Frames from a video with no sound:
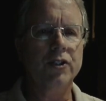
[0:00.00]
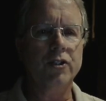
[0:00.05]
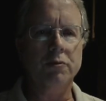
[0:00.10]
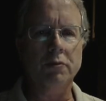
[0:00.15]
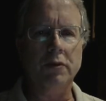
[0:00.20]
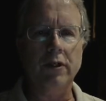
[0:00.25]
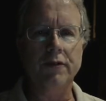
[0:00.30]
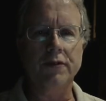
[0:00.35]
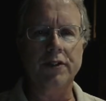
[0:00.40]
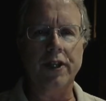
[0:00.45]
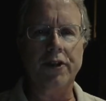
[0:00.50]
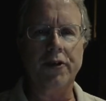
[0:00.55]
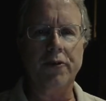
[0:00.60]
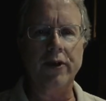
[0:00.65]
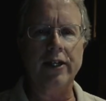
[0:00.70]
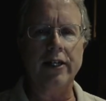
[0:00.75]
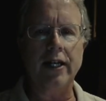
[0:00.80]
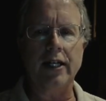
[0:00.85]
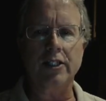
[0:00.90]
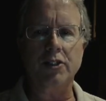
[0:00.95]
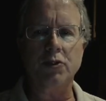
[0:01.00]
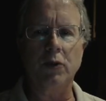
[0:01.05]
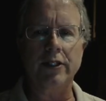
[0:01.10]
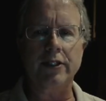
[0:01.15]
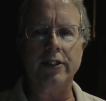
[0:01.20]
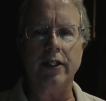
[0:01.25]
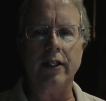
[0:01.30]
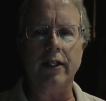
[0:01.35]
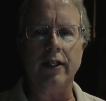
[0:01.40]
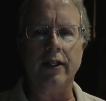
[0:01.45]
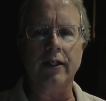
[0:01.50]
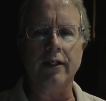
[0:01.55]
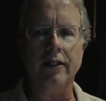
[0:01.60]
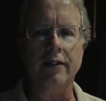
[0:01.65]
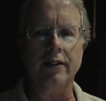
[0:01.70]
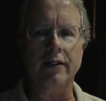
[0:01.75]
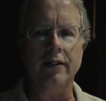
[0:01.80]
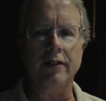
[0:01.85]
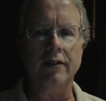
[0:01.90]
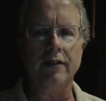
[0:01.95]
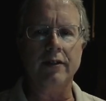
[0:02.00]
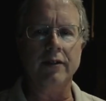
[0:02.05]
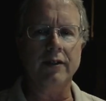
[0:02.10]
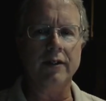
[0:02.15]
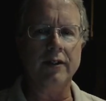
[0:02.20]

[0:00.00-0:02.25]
move to 3.20 in